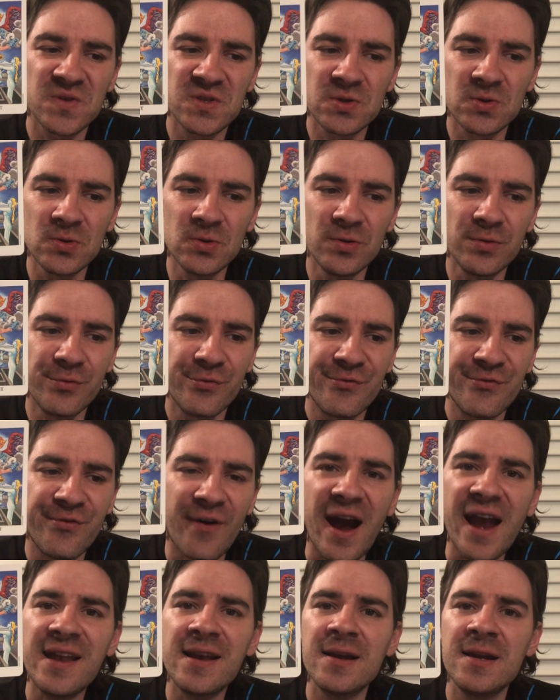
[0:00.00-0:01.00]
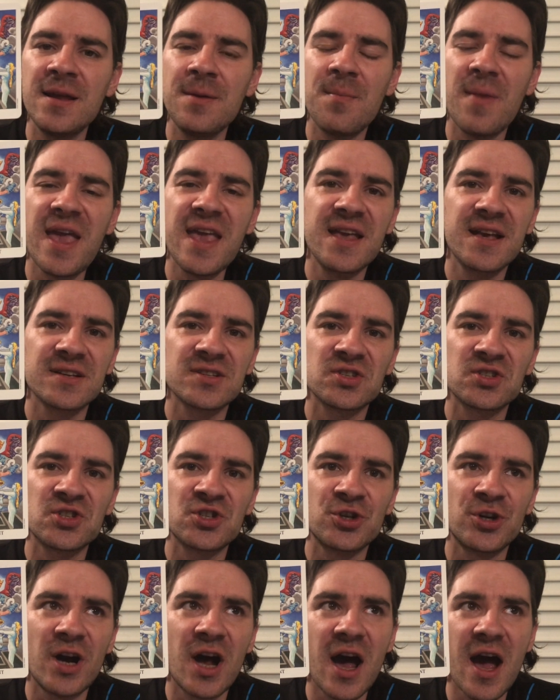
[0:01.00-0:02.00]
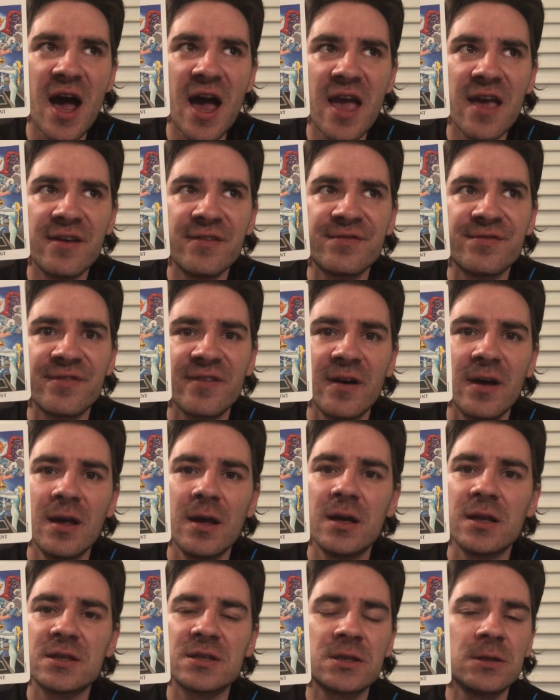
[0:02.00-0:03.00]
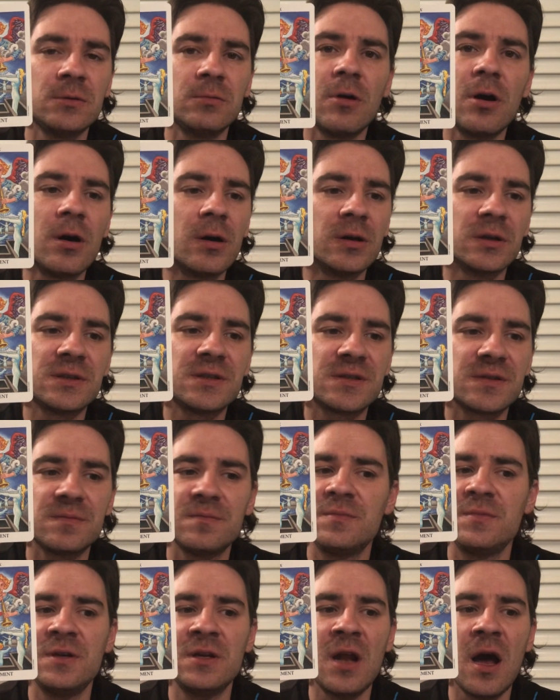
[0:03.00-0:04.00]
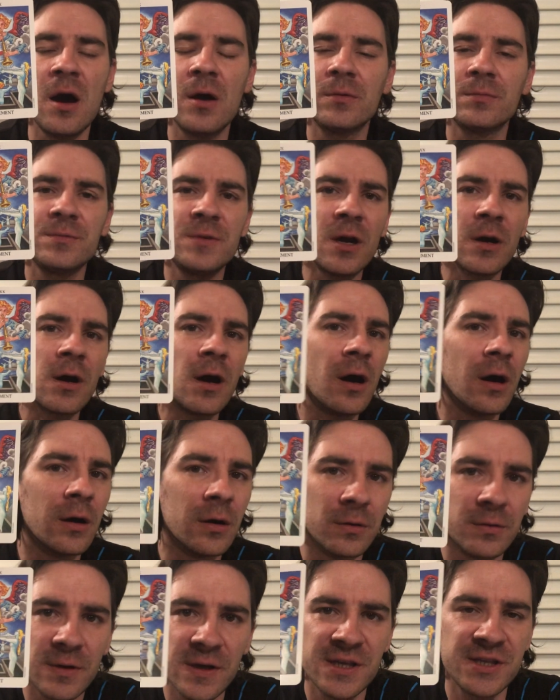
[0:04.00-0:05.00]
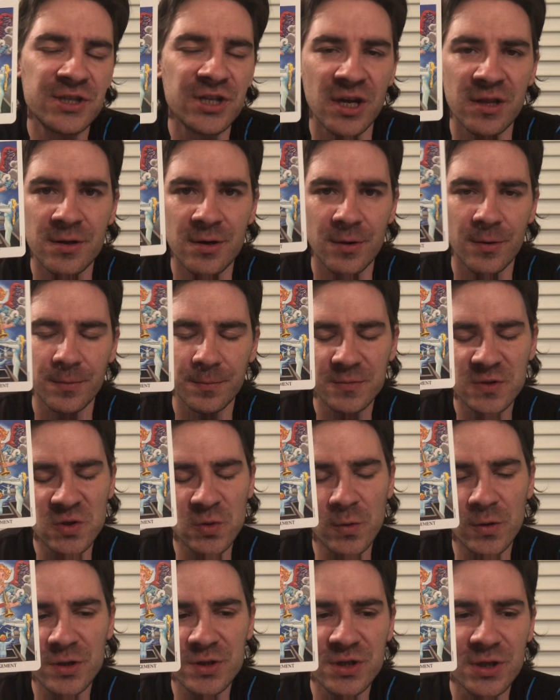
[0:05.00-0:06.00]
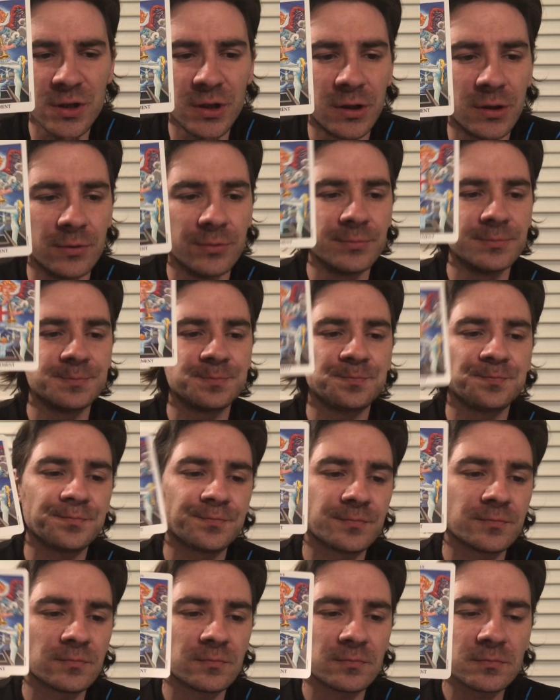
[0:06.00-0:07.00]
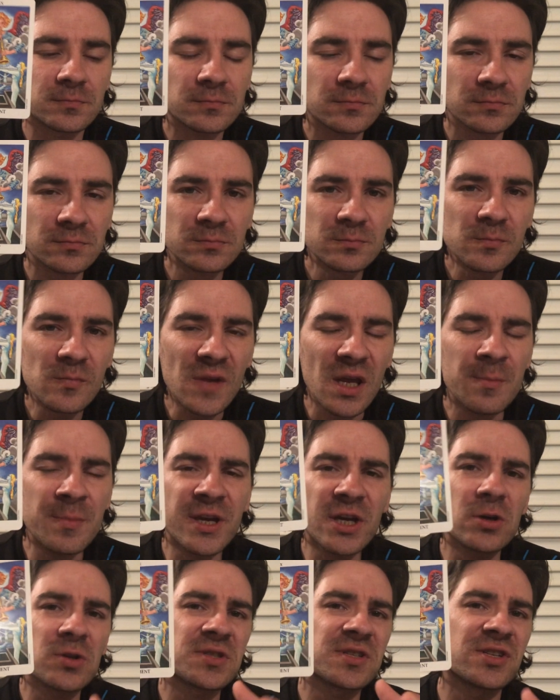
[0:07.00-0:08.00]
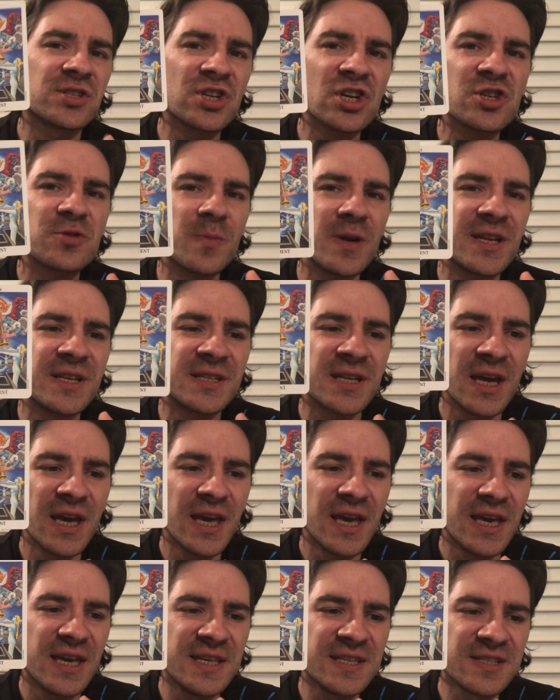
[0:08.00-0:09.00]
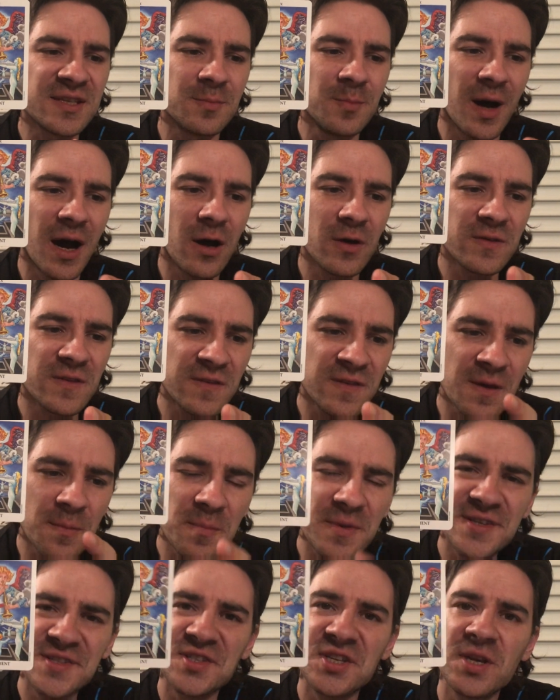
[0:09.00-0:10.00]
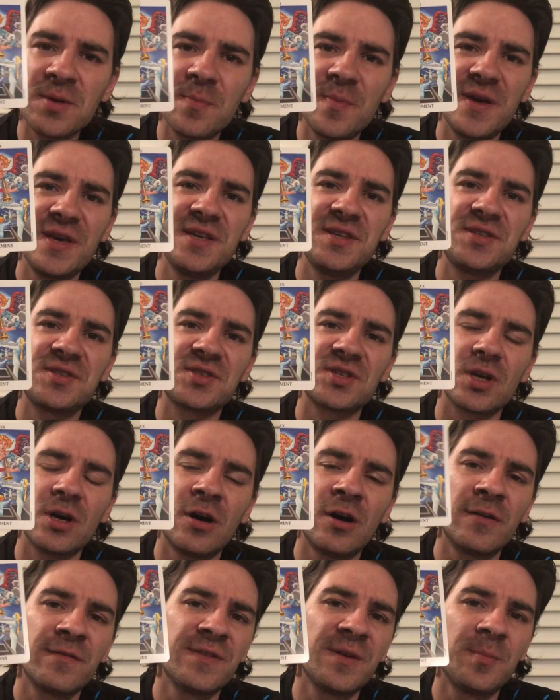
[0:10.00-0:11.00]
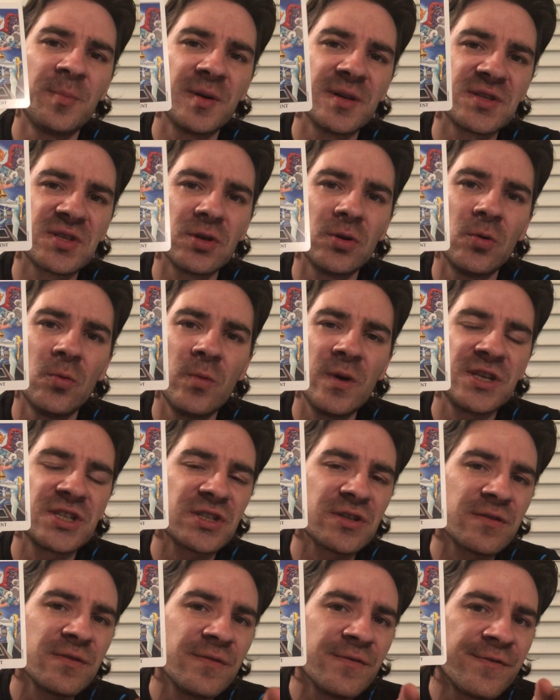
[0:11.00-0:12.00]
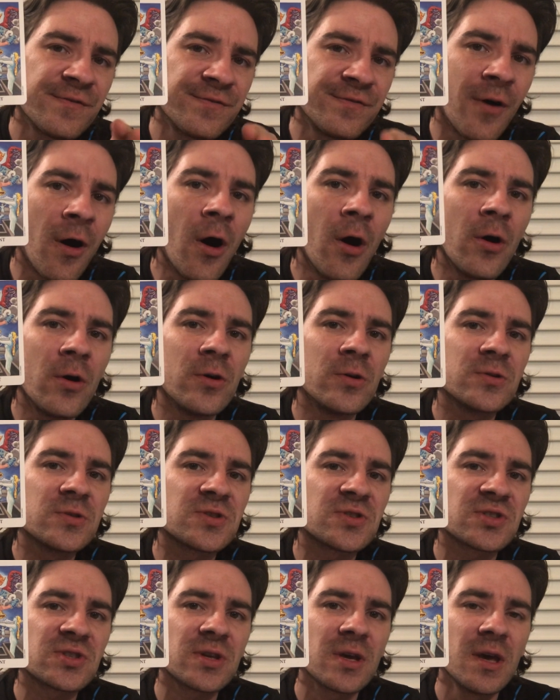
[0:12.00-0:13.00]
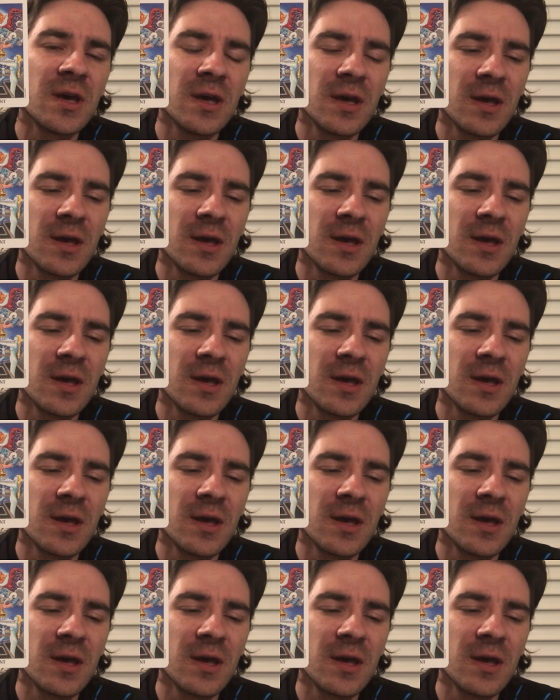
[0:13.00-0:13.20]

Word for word: to finally make a strive towards you know your goal in general toward your goal because the judgment is about the missing piece of the puzzle which falls